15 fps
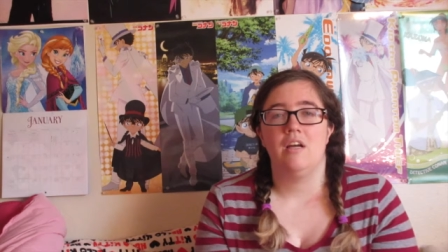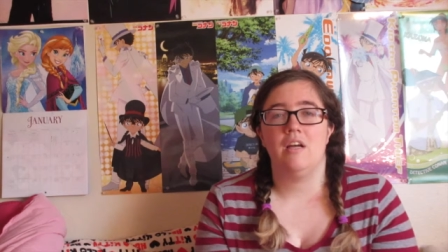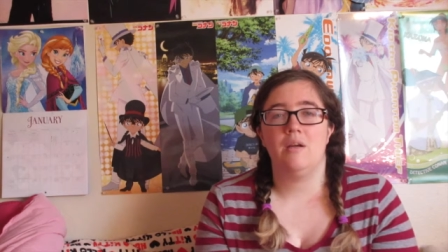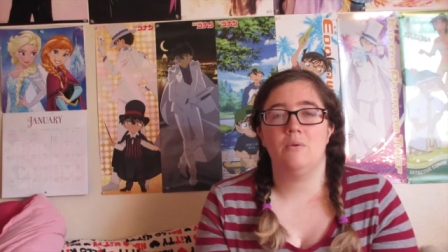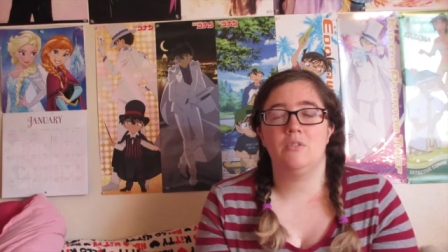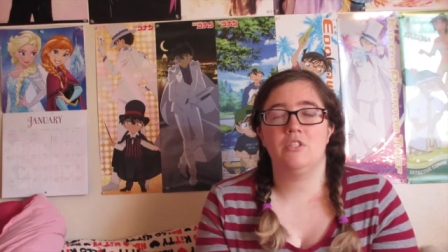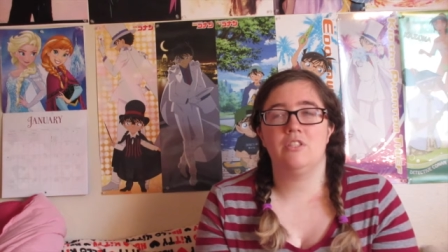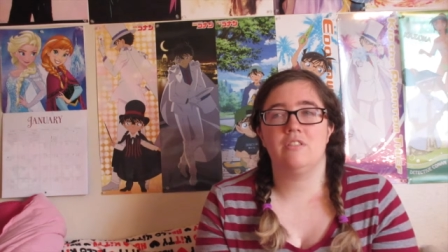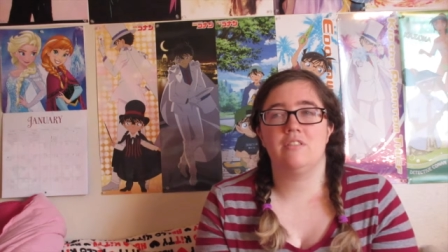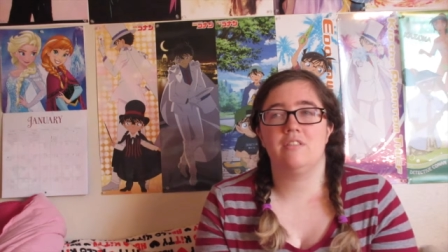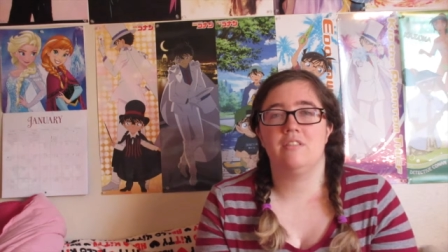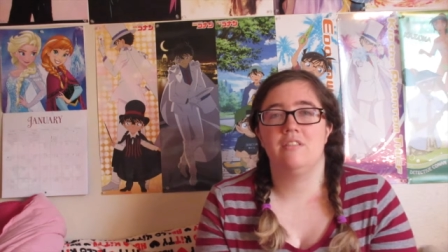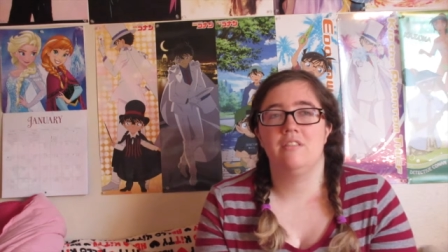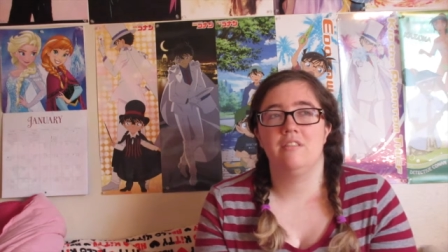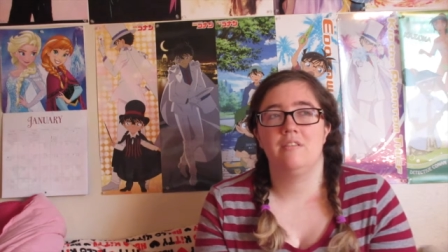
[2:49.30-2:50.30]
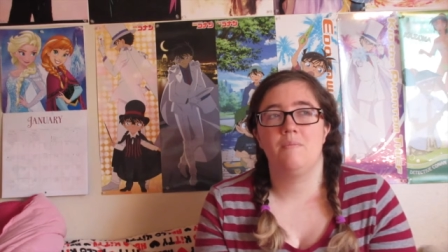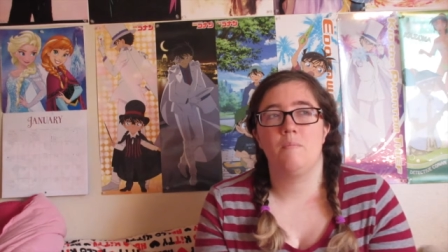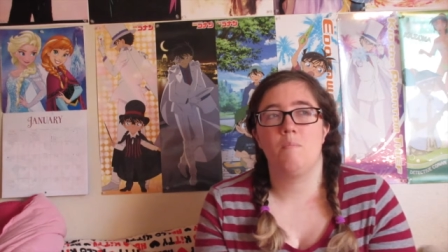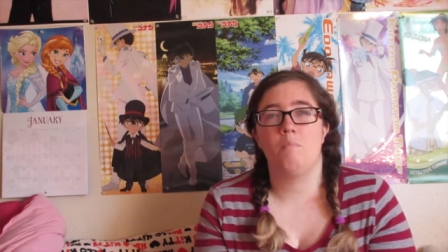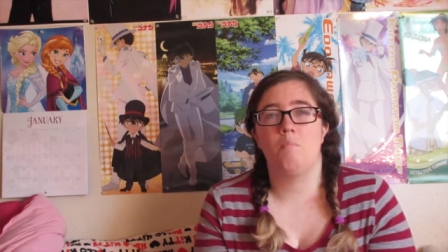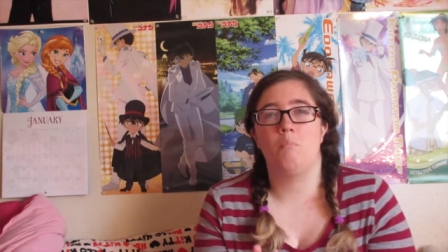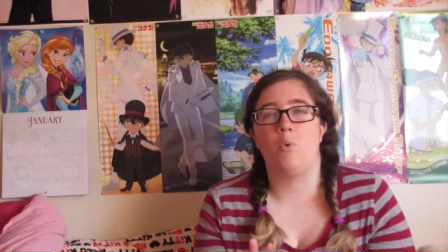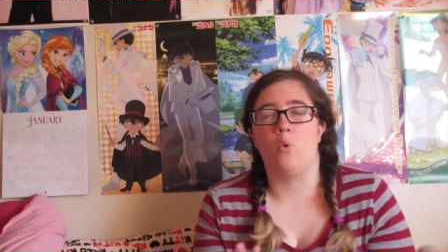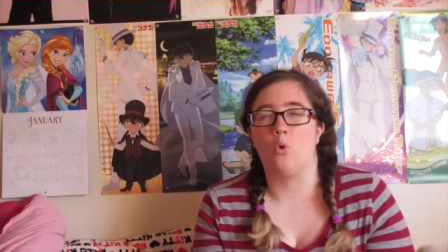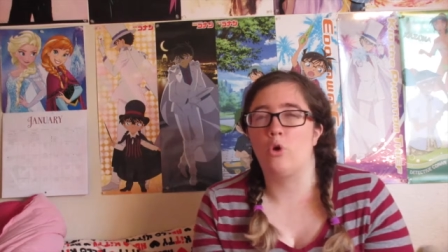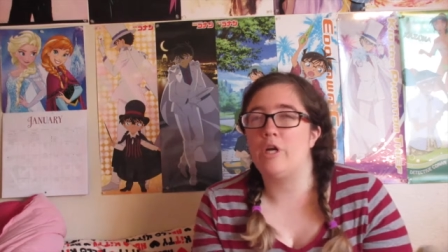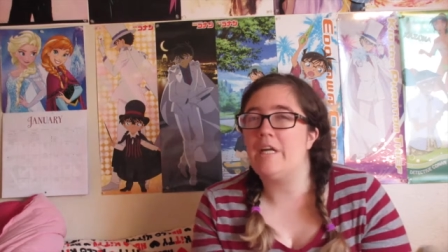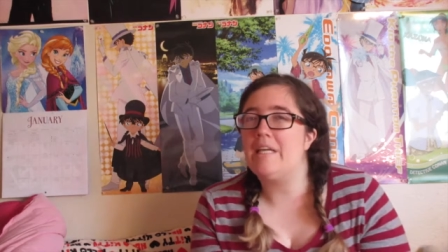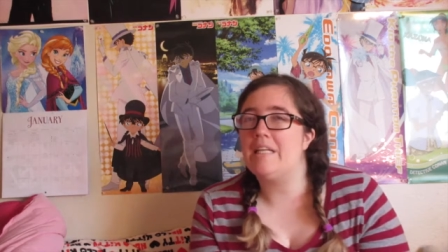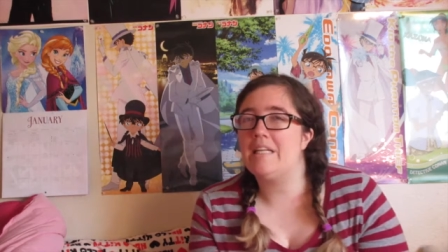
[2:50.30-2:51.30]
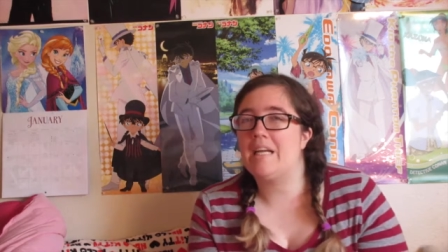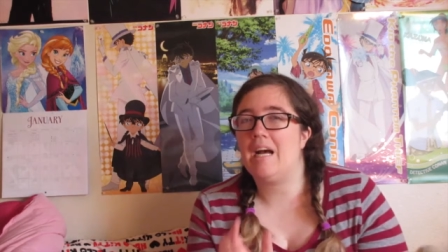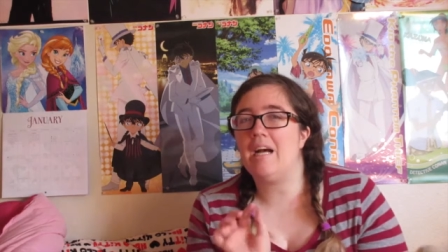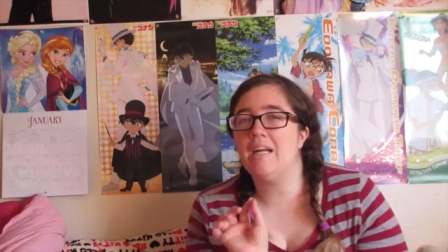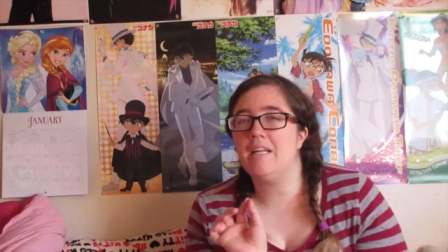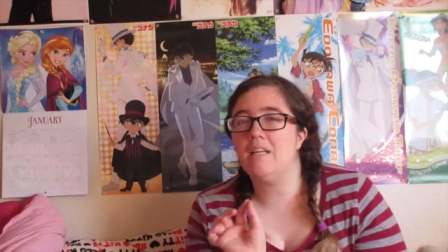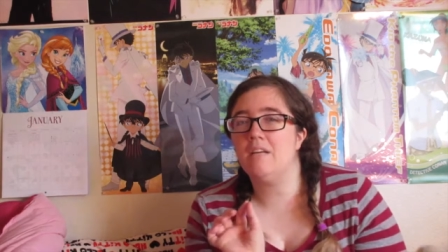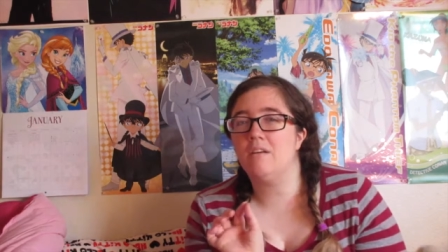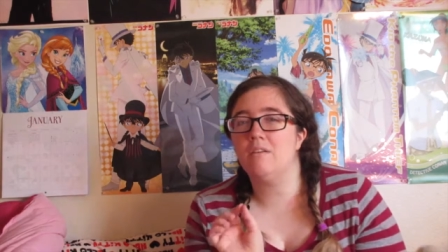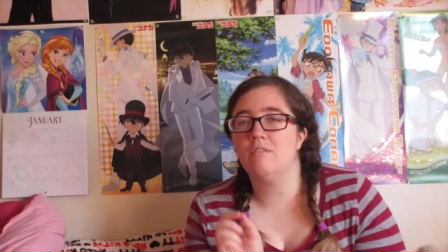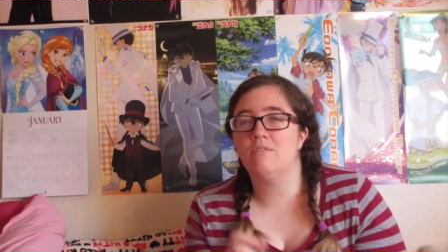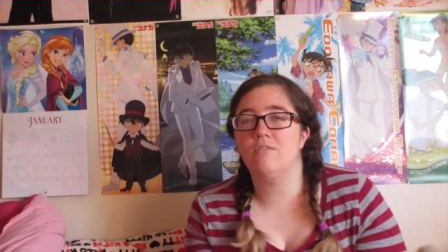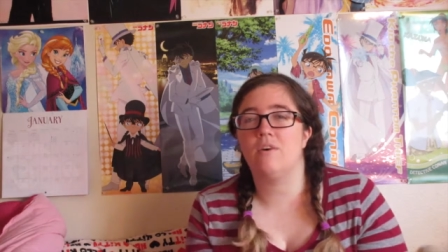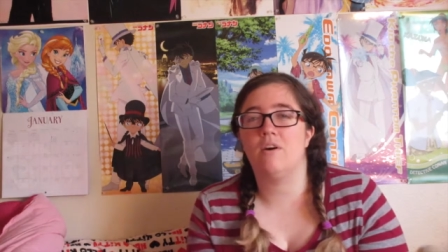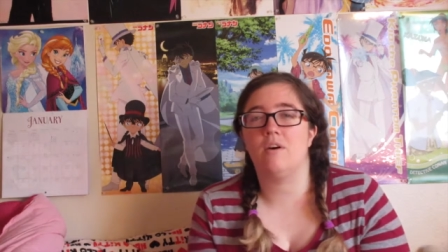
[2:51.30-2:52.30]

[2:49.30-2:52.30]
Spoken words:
just boring, kind of.